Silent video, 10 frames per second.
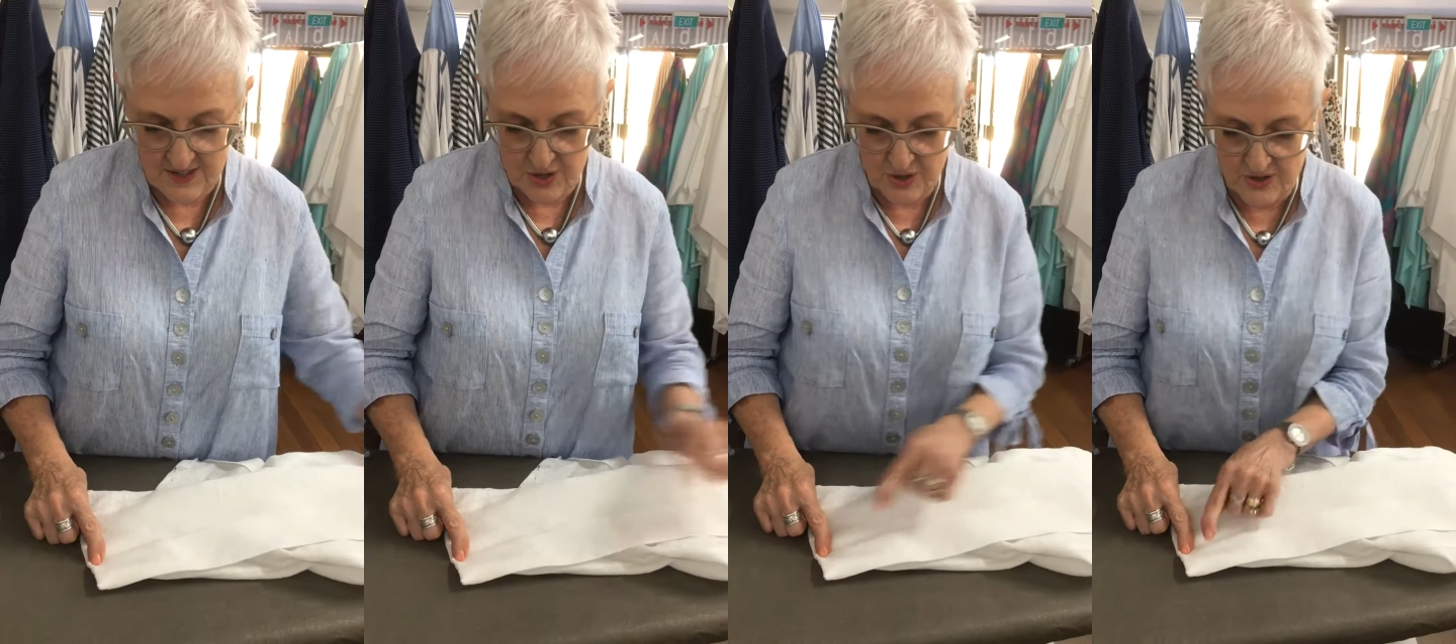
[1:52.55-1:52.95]

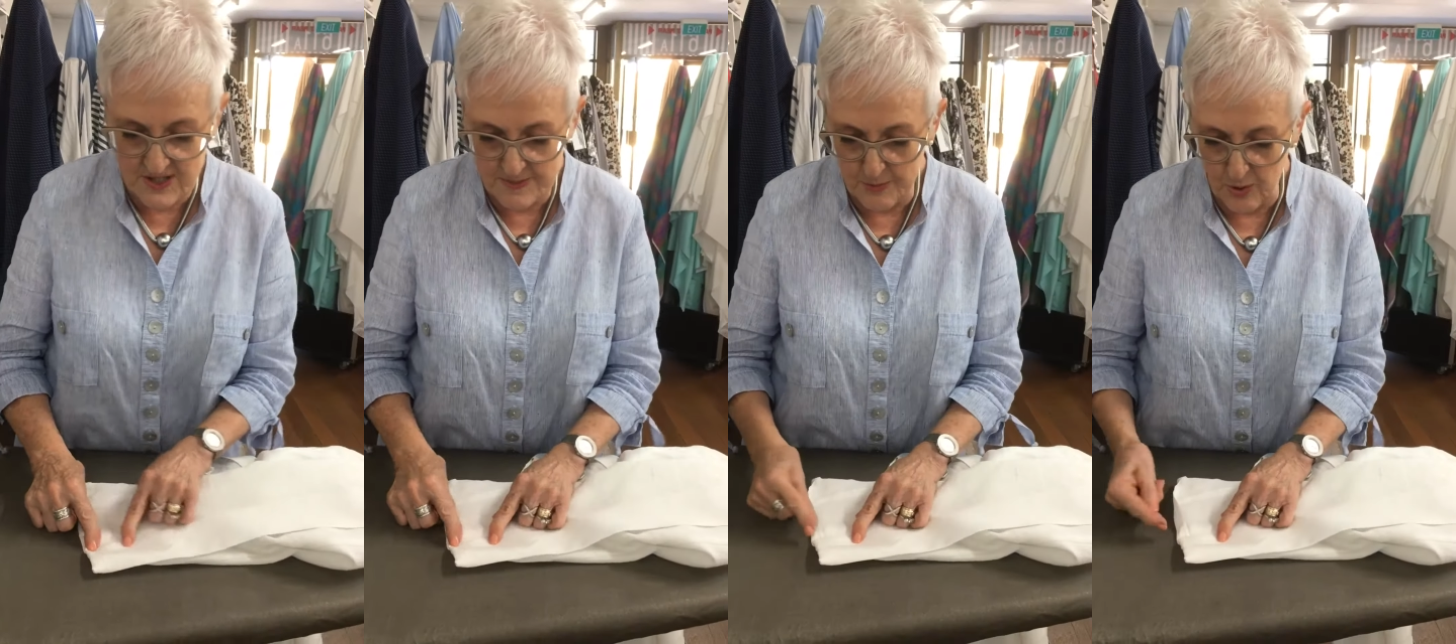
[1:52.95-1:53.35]
is
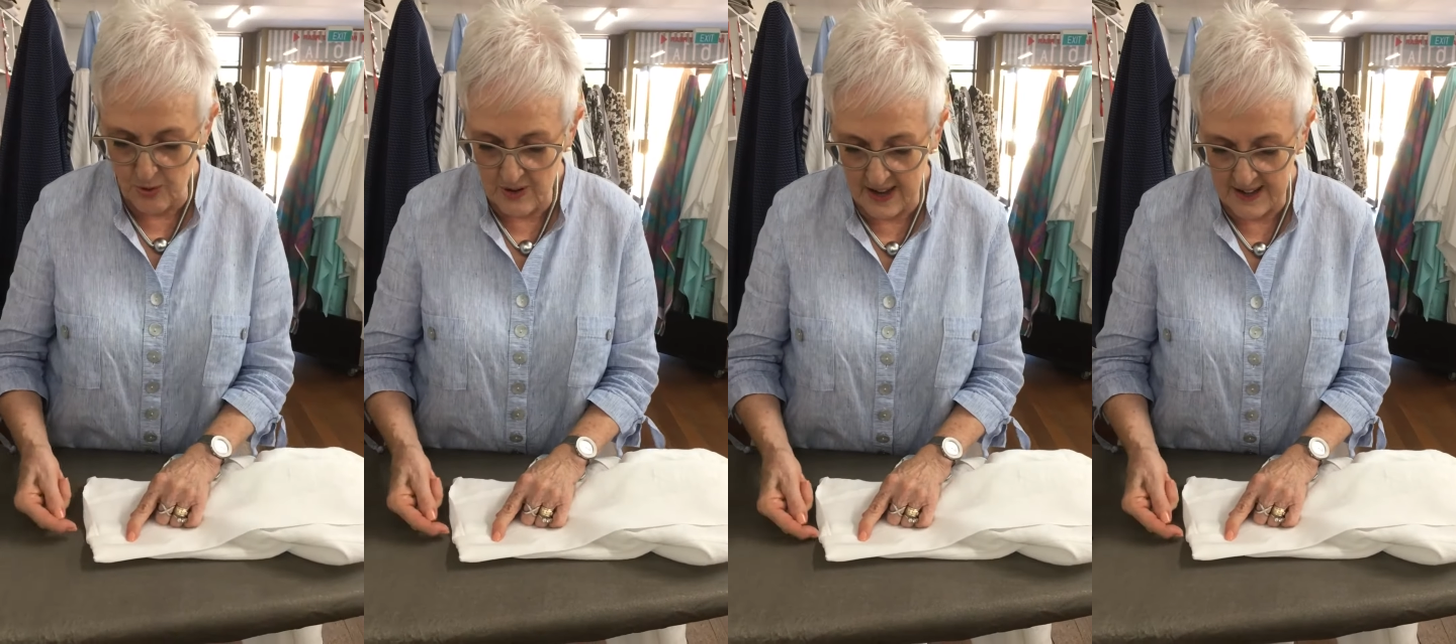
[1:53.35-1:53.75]
too
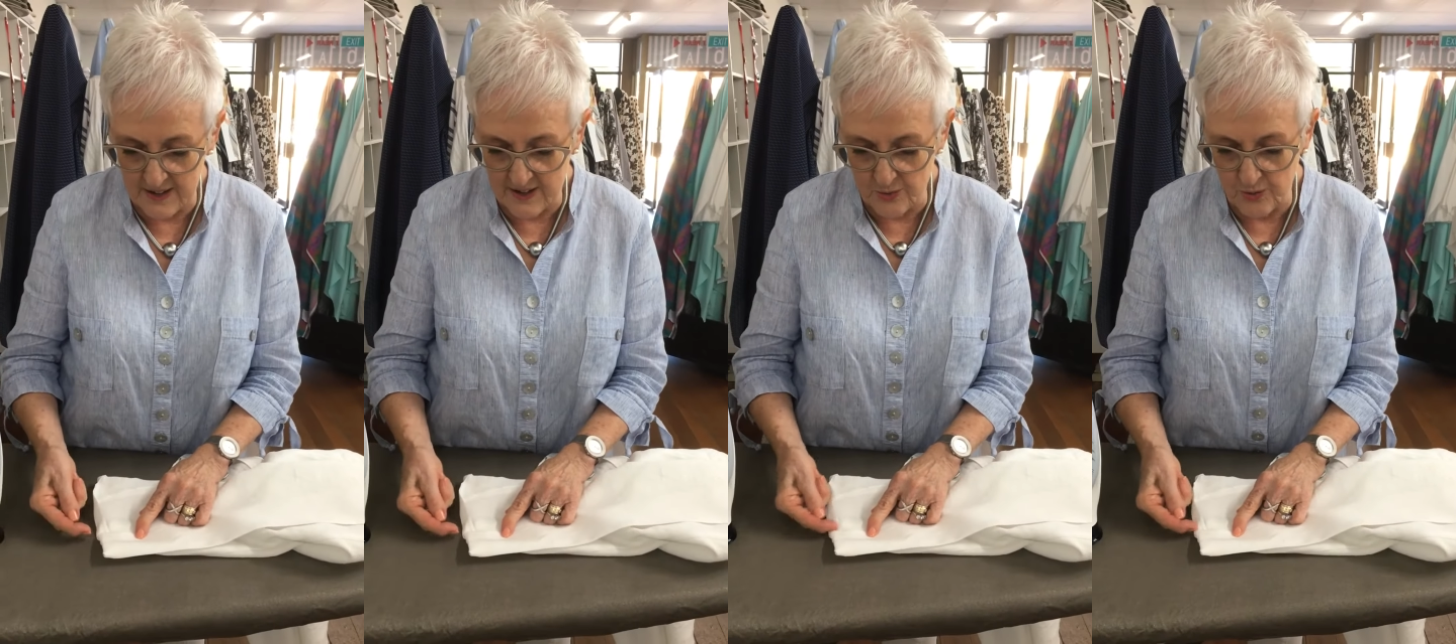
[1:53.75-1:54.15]
small
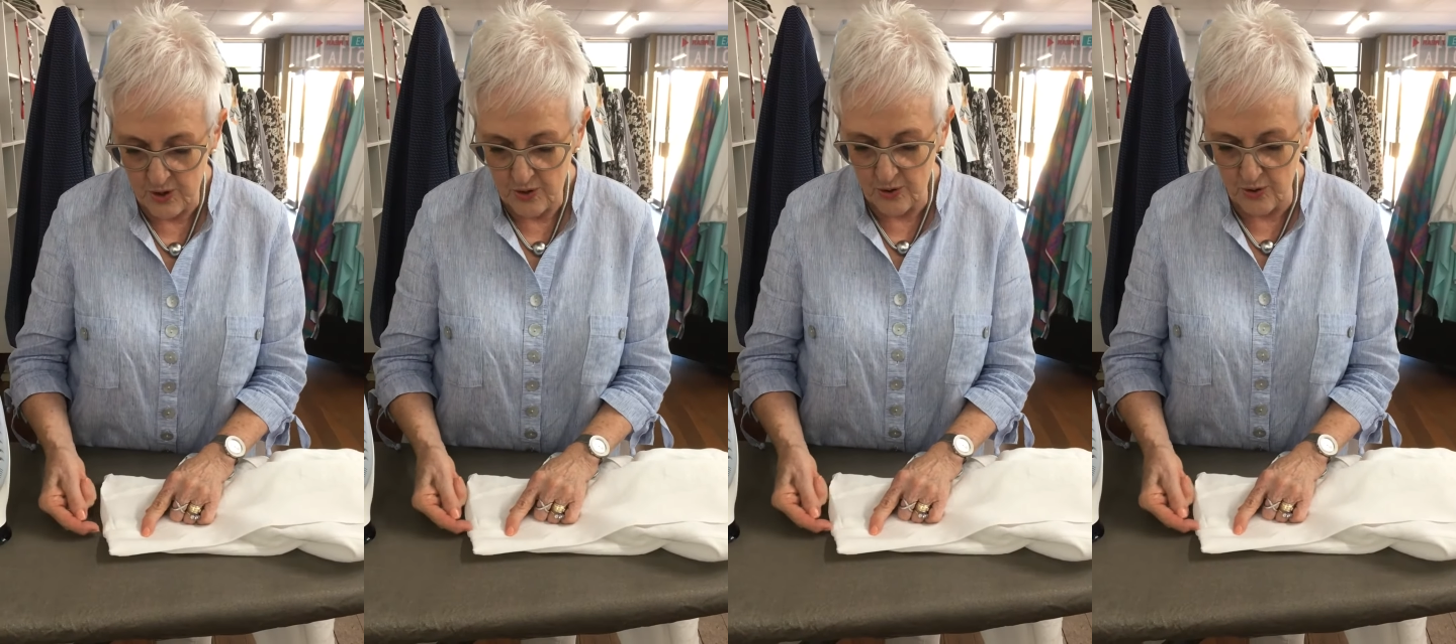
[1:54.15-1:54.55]
and
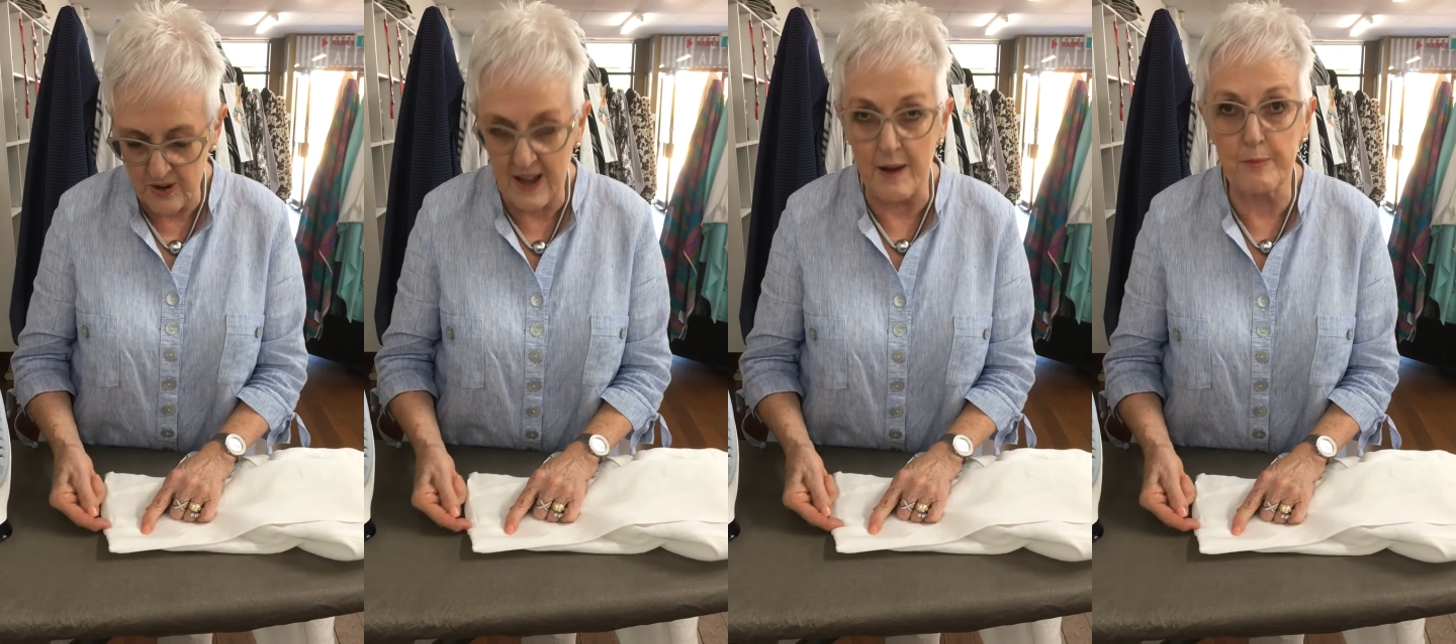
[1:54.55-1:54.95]
it'll
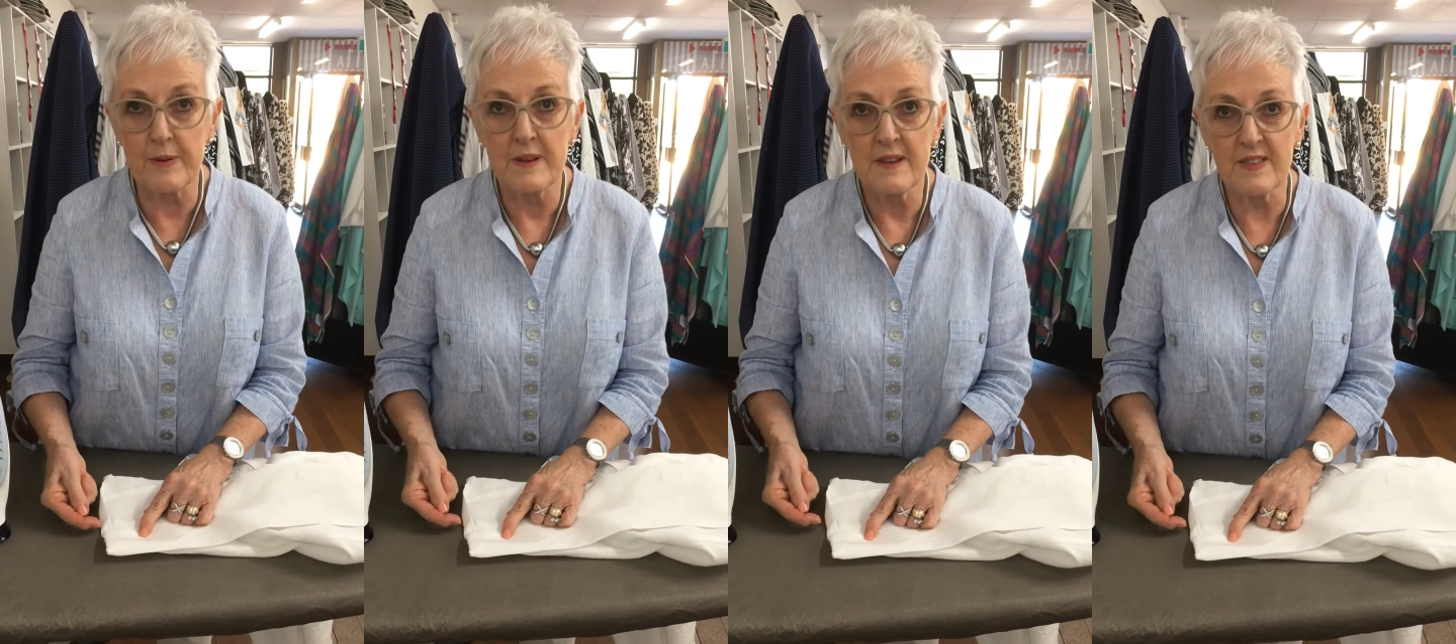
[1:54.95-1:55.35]
hook up